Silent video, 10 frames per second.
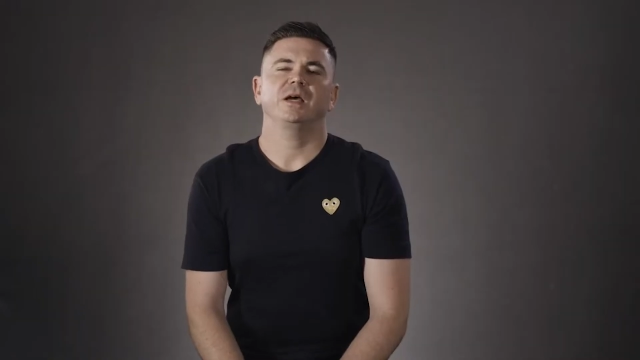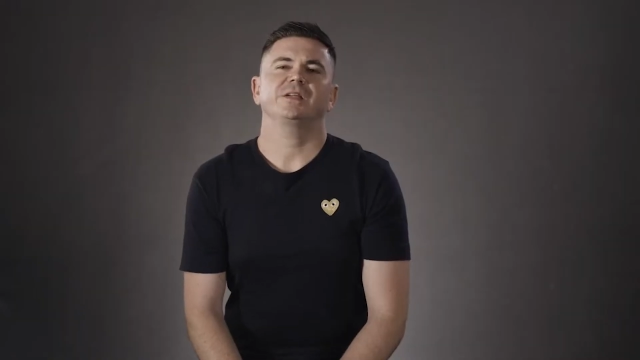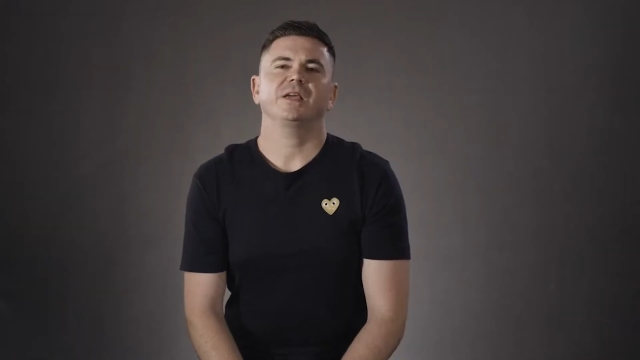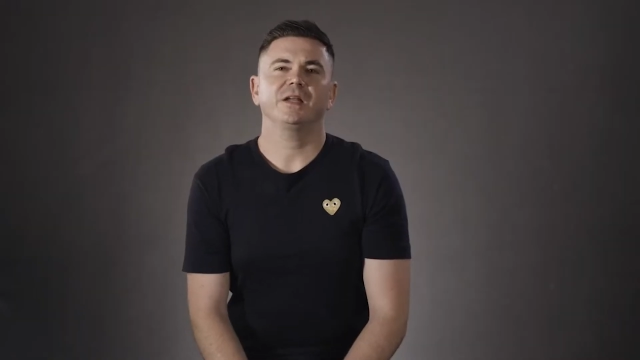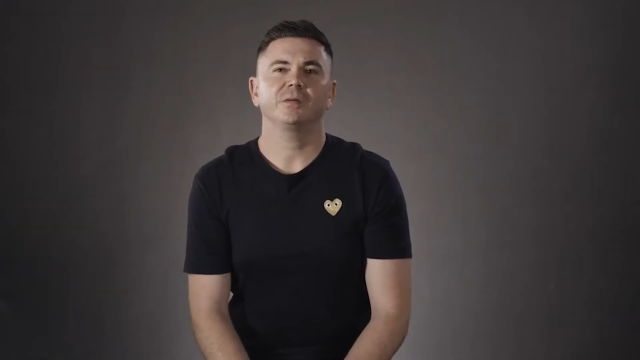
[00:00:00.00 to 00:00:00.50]
As
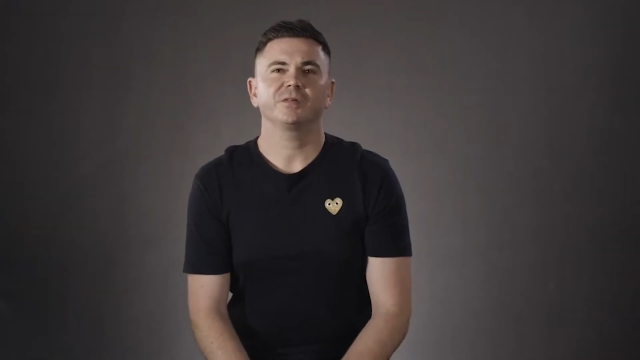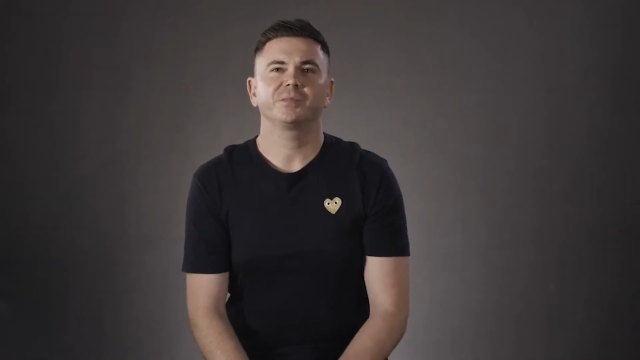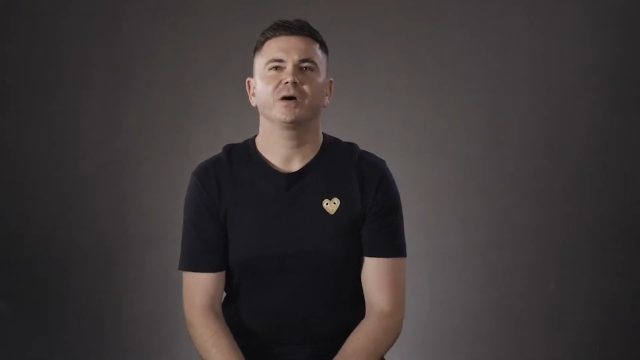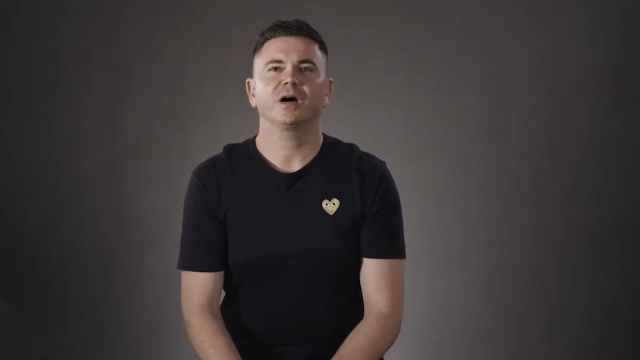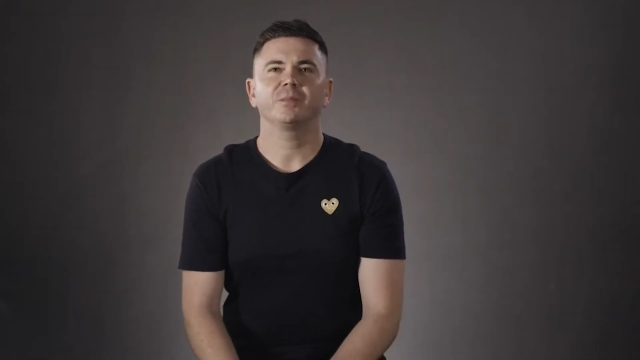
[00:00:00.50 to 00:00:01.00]
a kid, I was
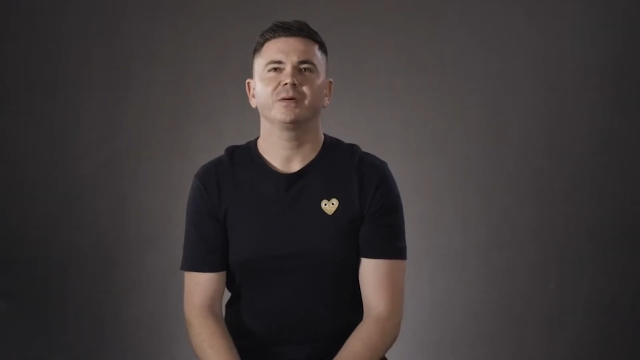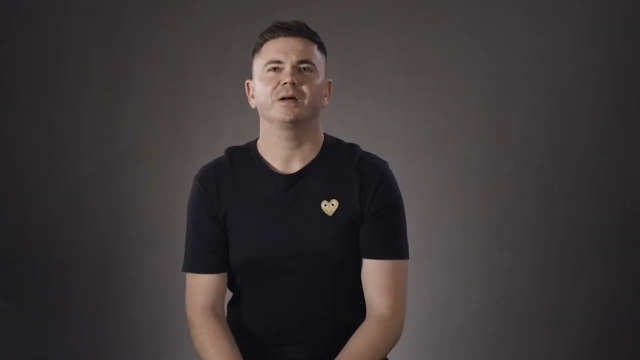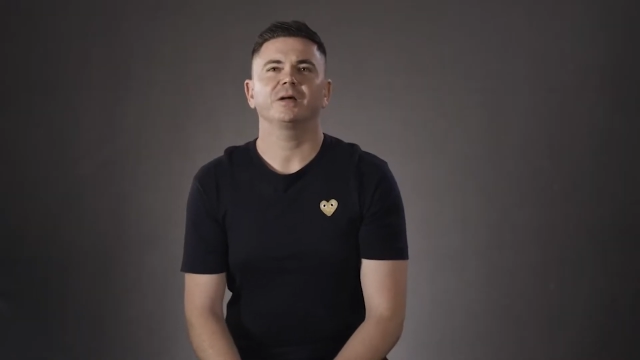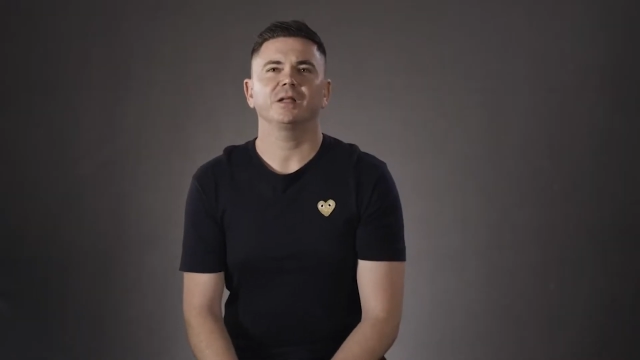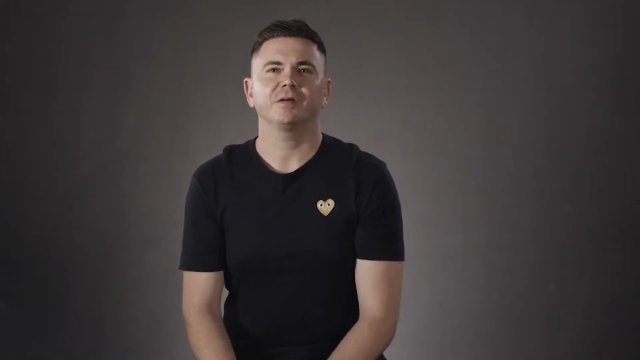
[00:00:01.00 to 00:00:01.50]
brought up in
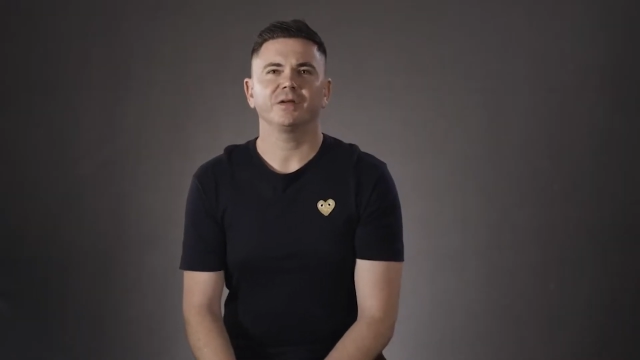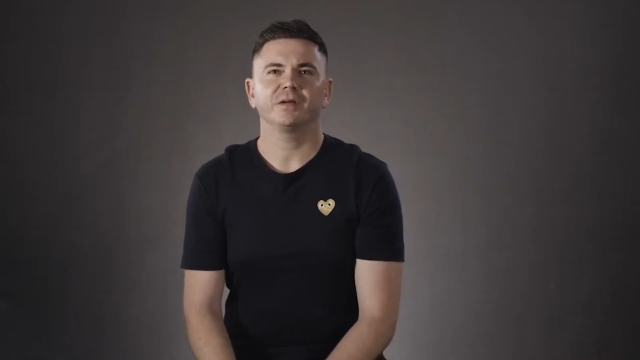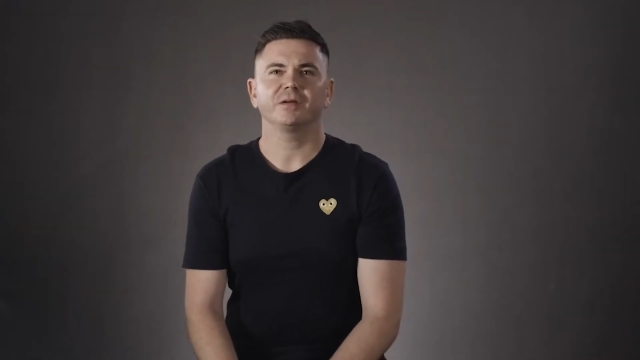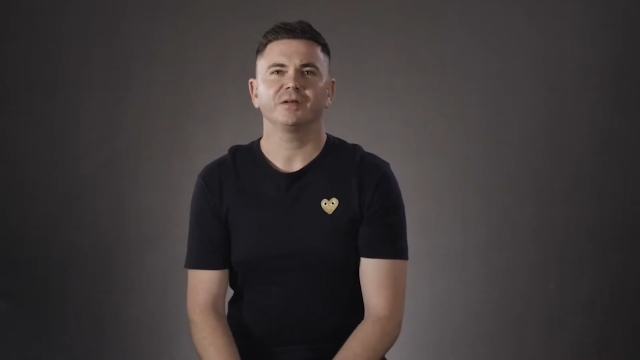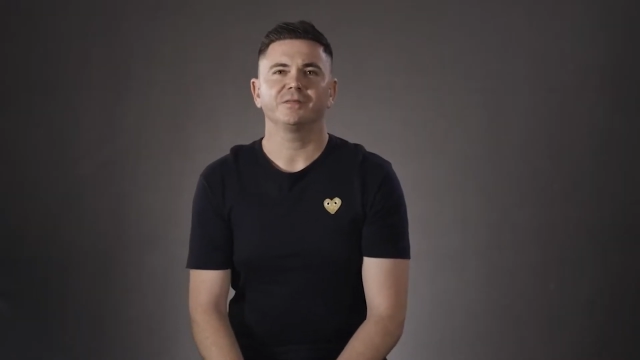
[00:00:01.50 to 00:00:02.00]
a
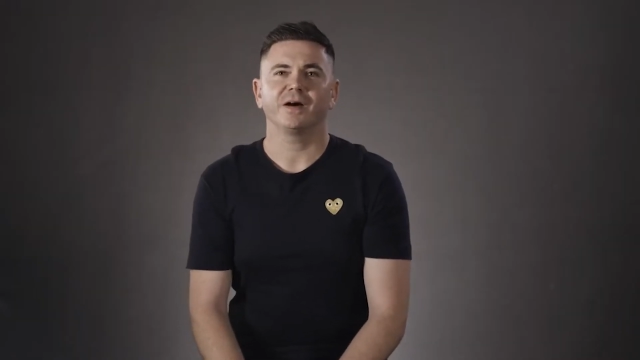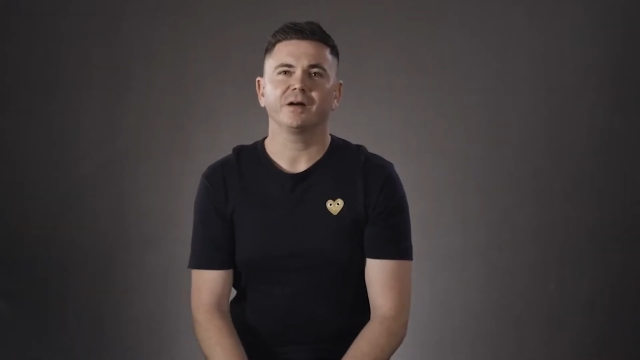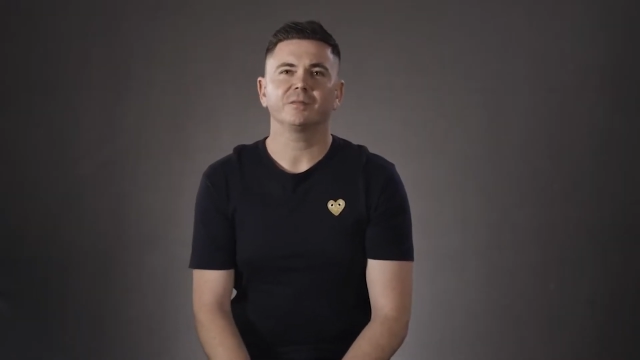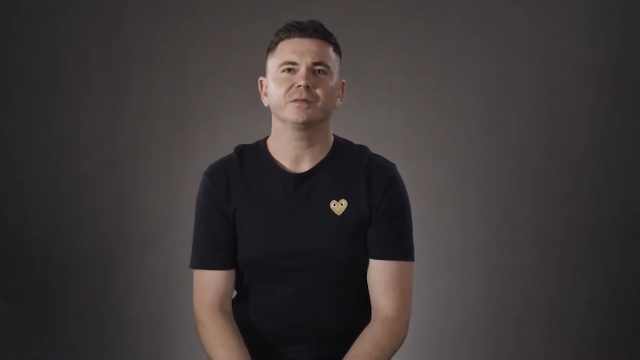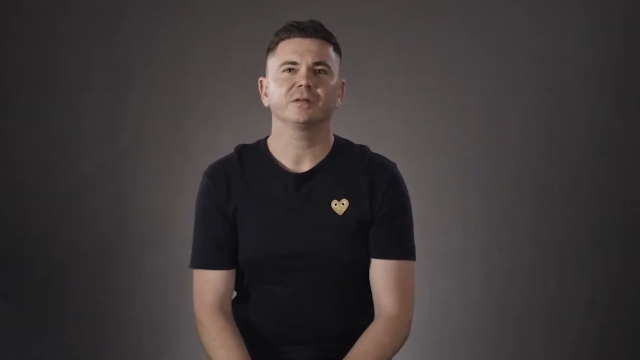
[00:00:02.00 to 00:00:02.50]
loving
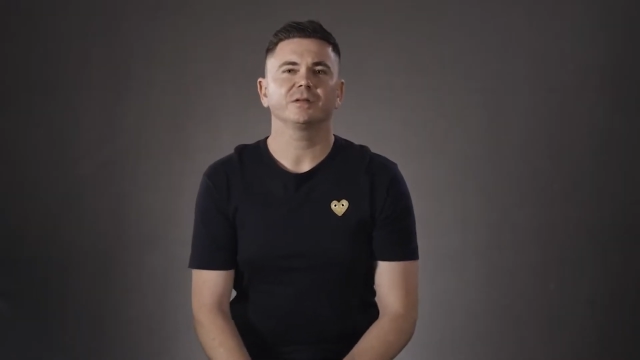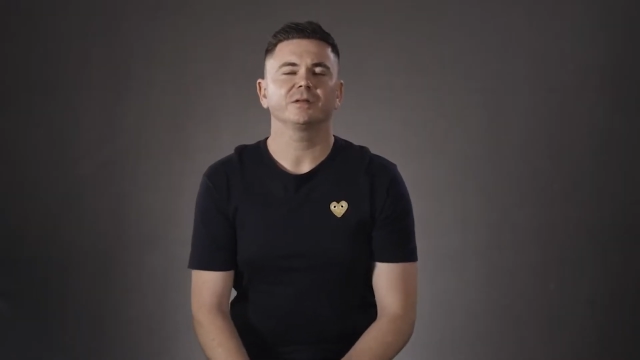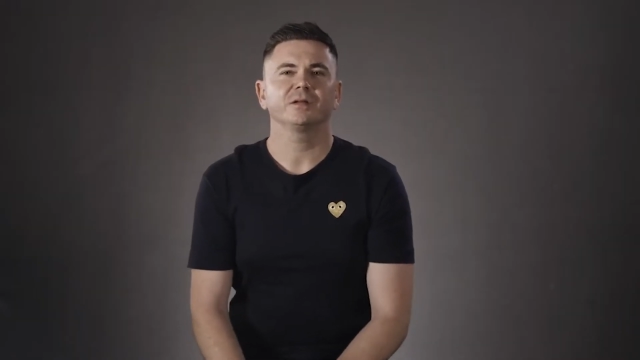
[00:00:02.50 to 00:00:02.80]
environment,